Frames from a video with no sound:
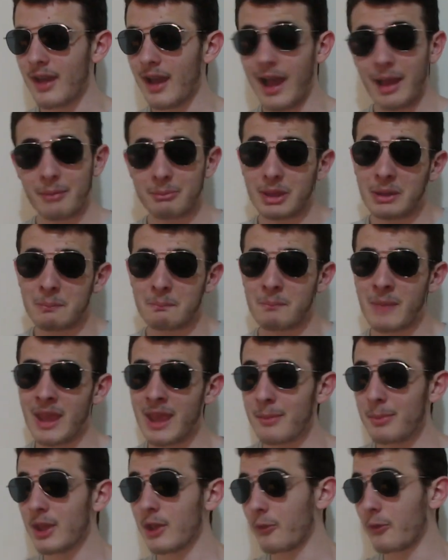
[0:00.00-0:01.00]
I mean,
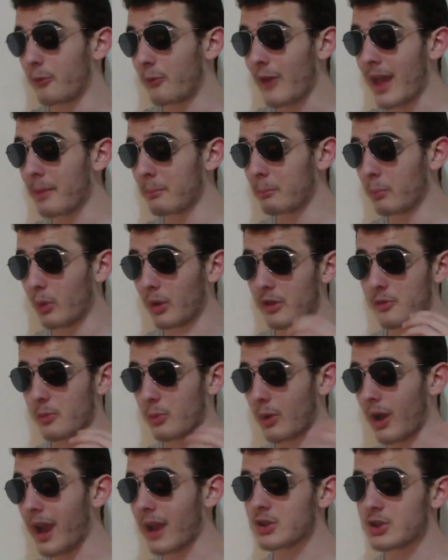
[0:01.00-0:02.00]
maybe if fanboys
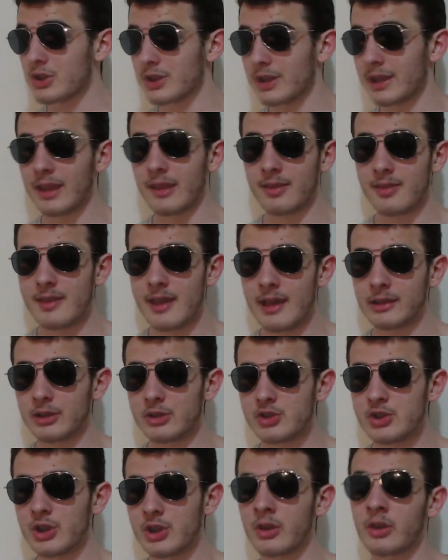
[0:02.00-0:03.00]
were actually
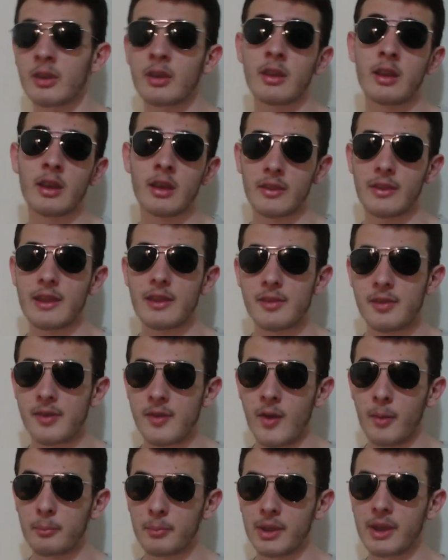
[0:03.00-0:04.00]
intelligent, these
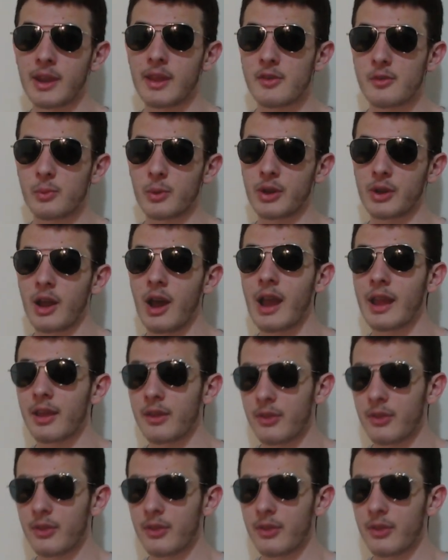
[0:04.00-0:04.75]
companies would hire